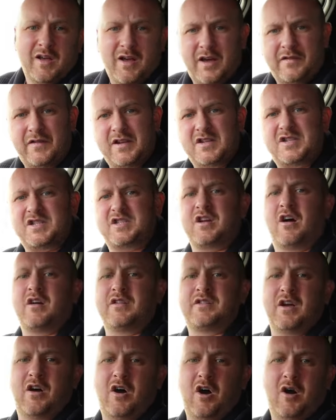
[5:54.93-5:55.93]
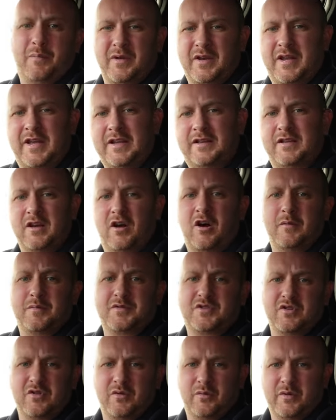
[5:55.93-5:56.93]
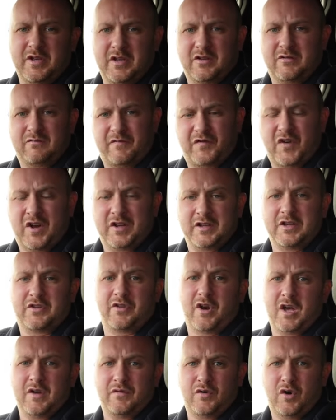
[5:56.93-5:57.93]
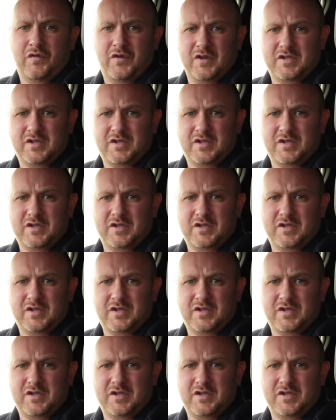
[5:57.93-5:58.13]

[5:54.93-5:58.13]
and then start it up and heat it up so that when you finally drive off,